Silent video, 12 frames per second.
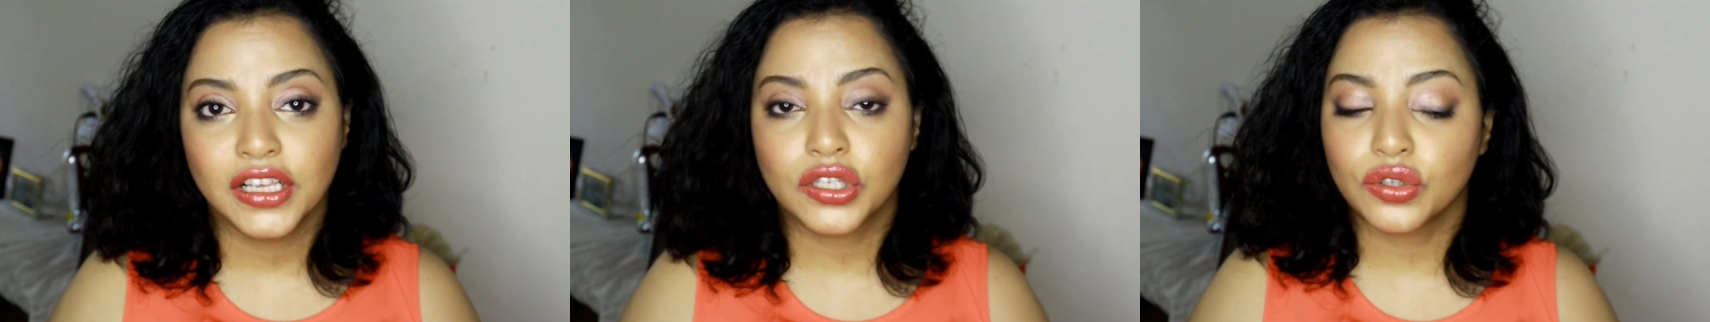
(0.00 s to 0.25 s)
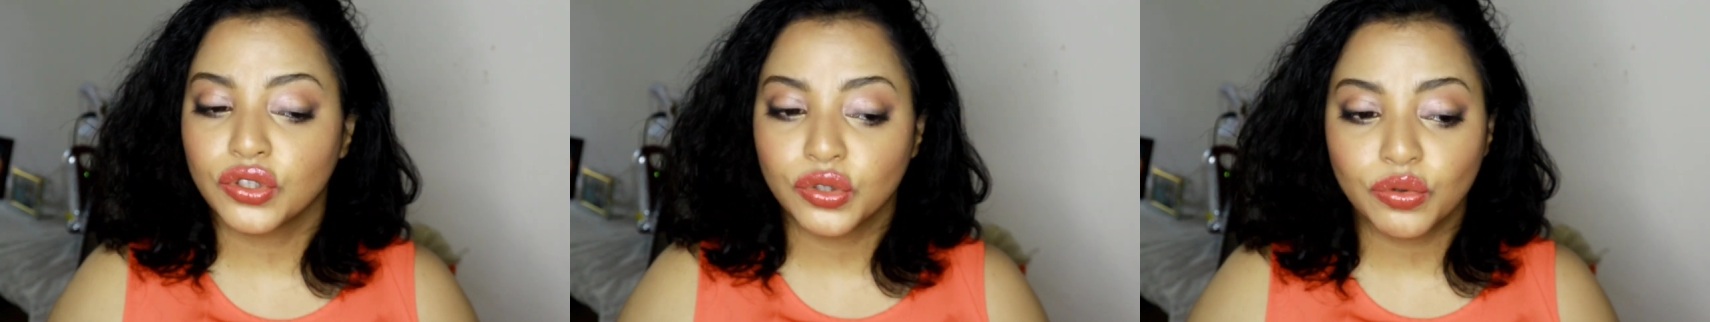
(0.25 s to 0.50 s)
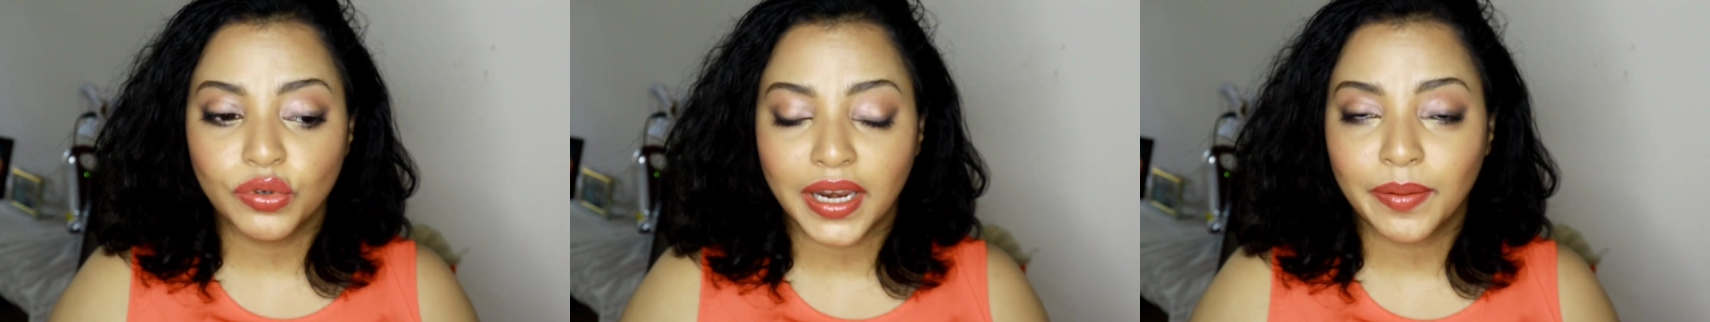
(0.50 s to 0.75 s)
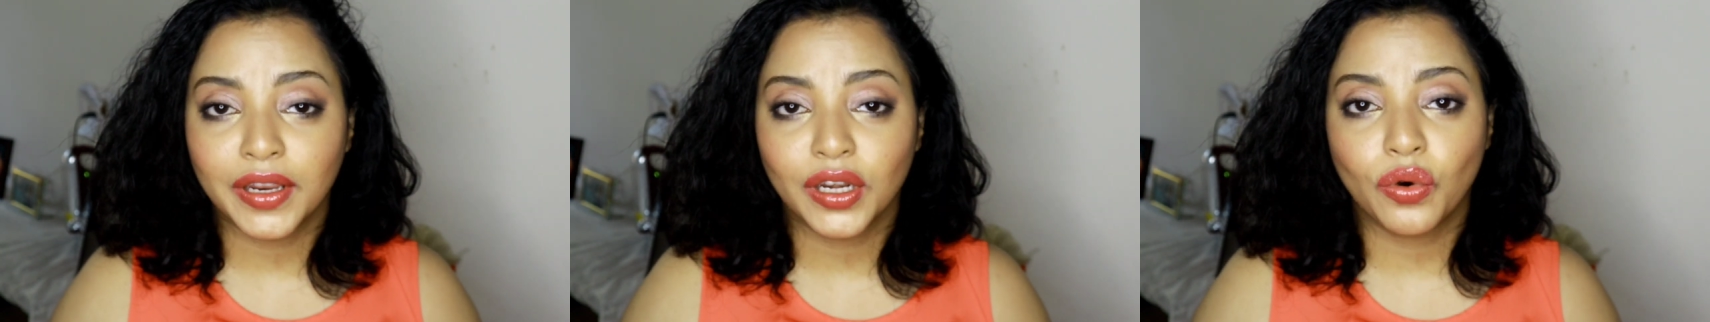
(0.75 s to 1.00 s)
So do
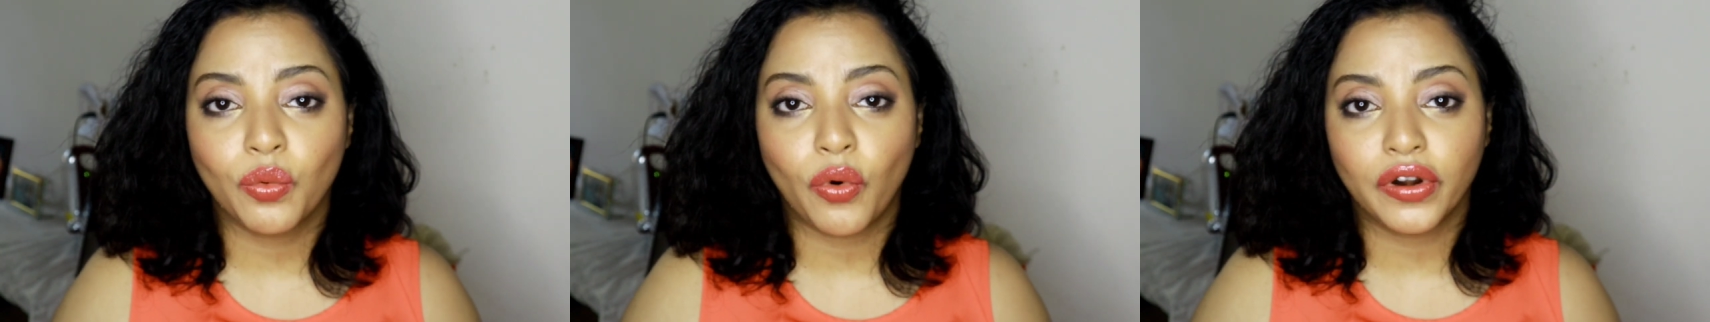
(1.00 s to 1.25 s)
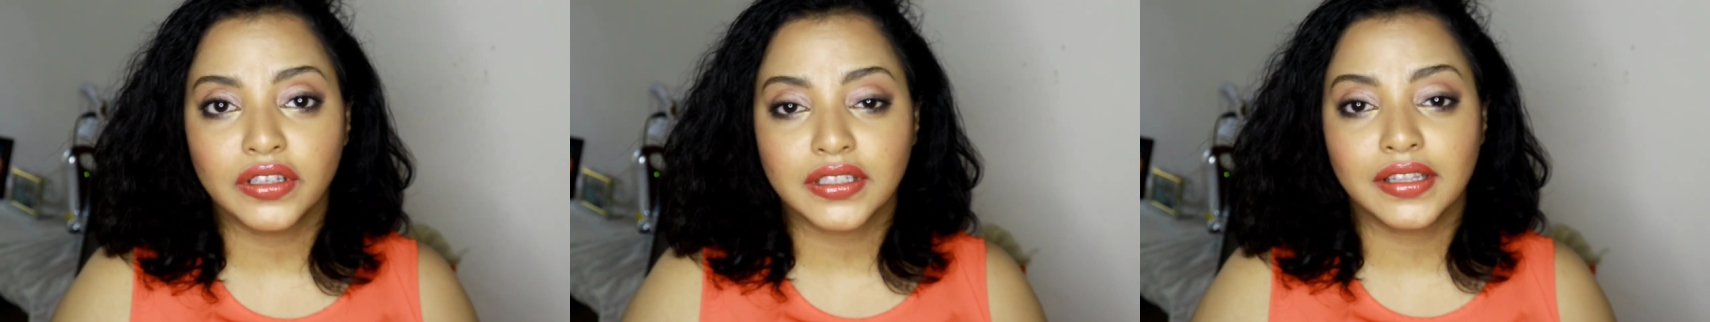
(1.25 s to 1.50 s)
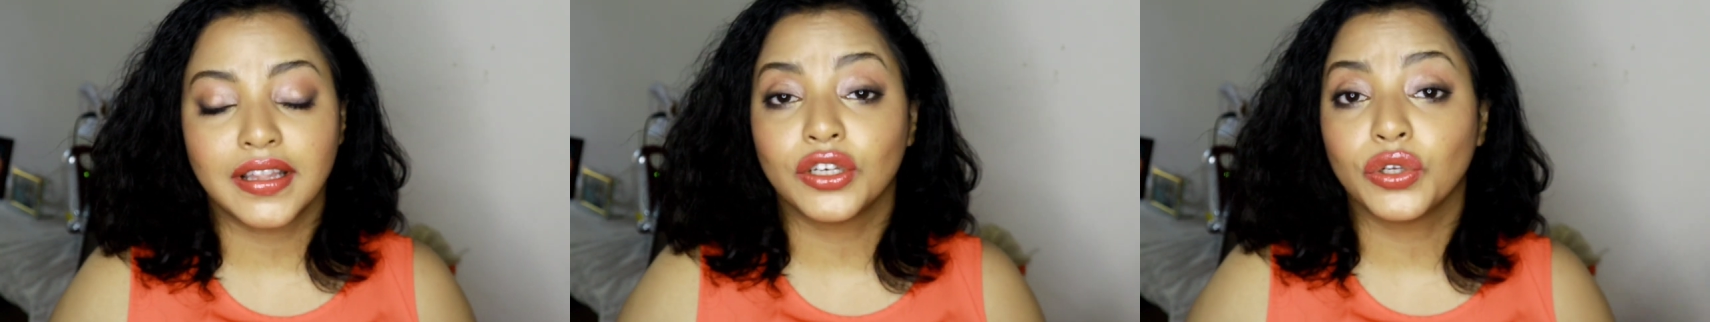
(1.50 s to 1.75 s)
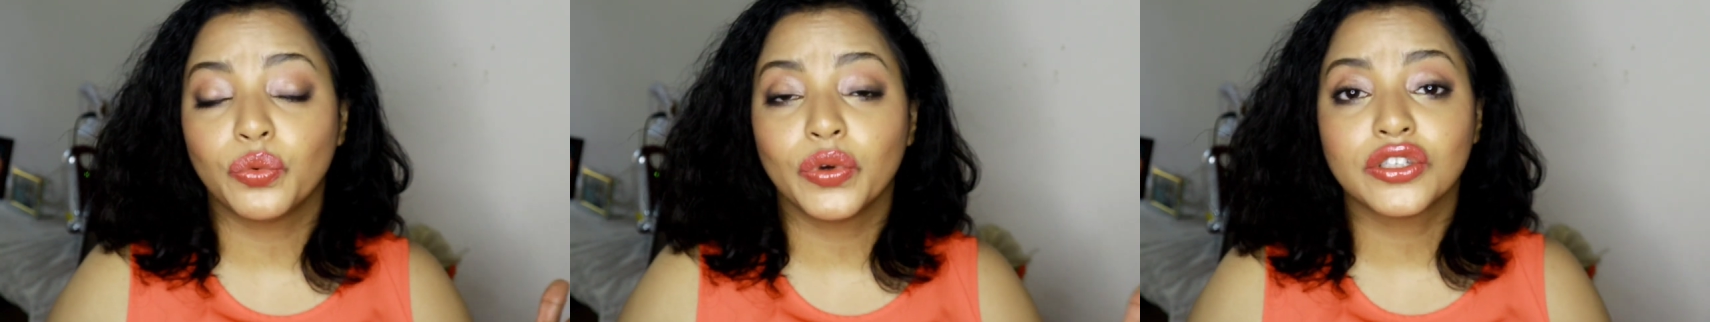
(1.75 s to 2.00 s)
let me know what is it
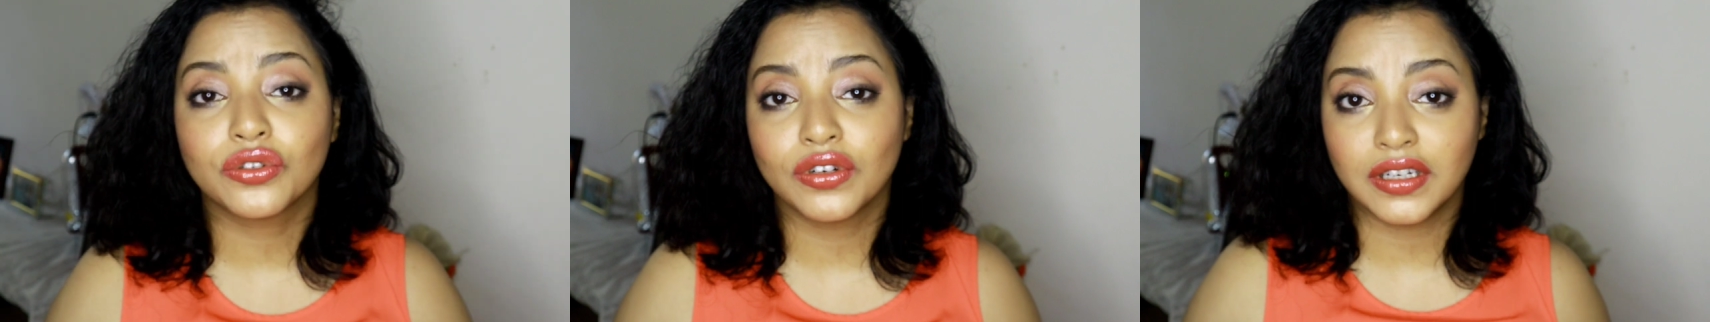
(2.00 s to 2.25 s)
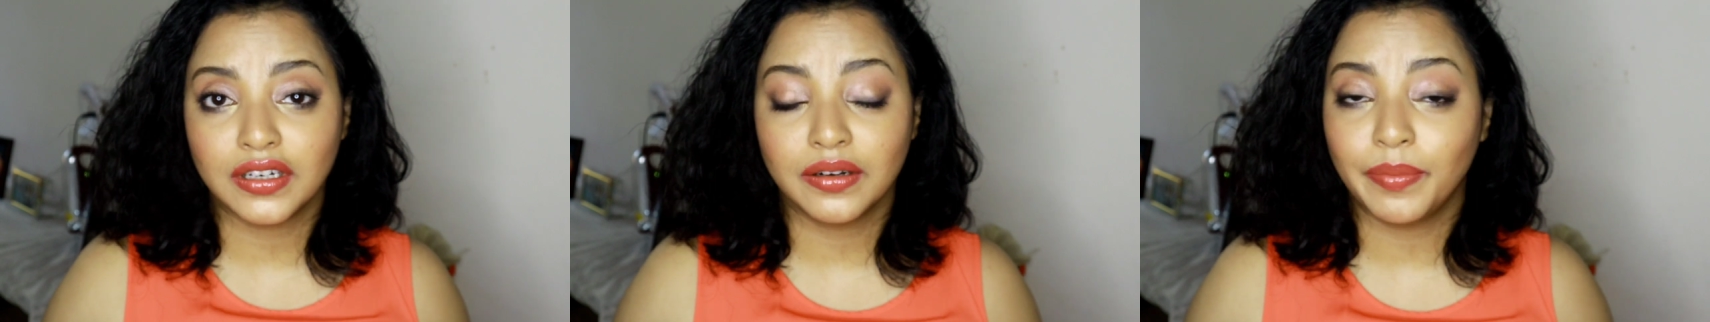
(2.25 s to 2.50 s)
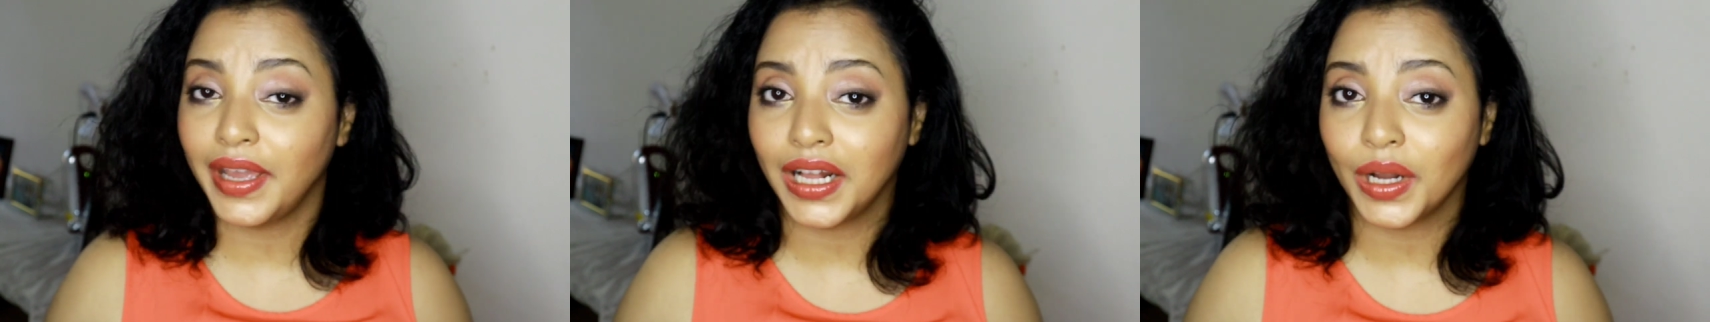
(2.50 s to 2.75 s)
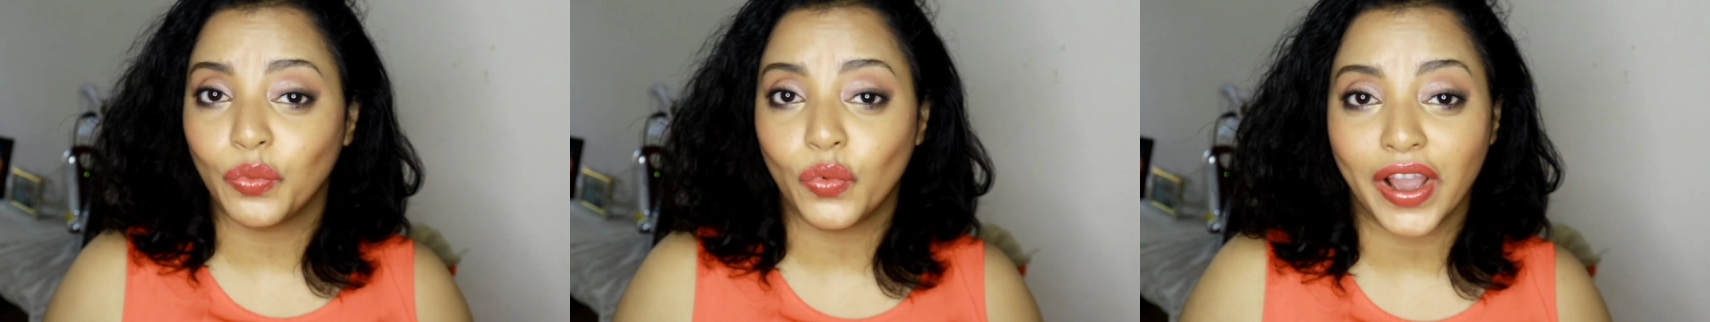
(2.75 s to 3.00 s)
that you wish to learn
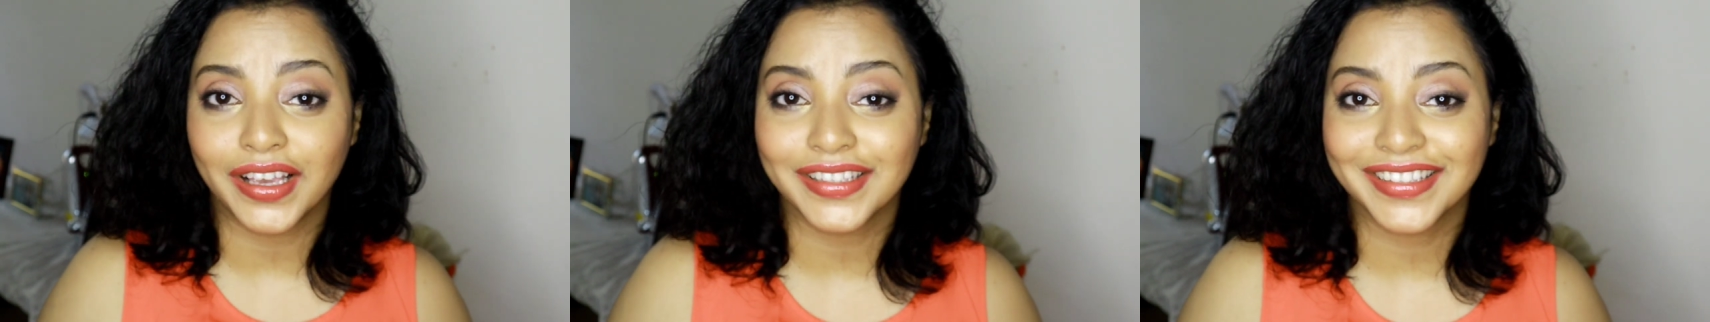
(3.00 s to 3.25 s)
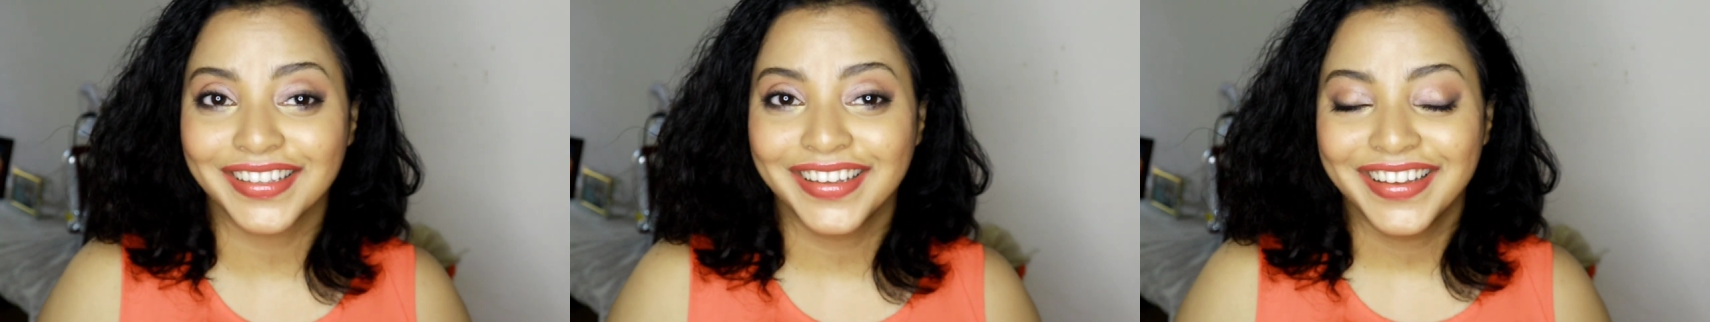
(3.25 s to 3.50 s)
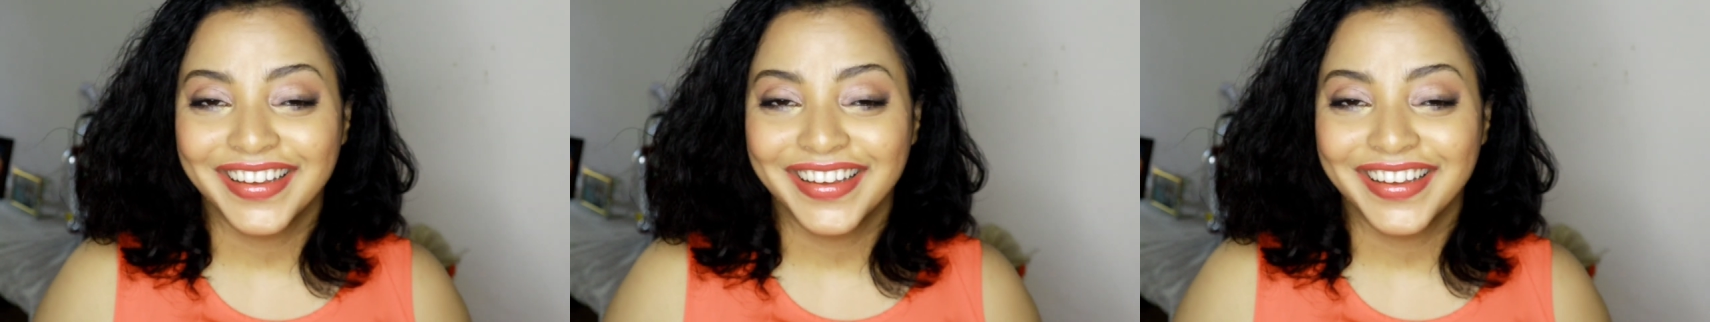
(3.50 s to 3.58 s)
makeup wise.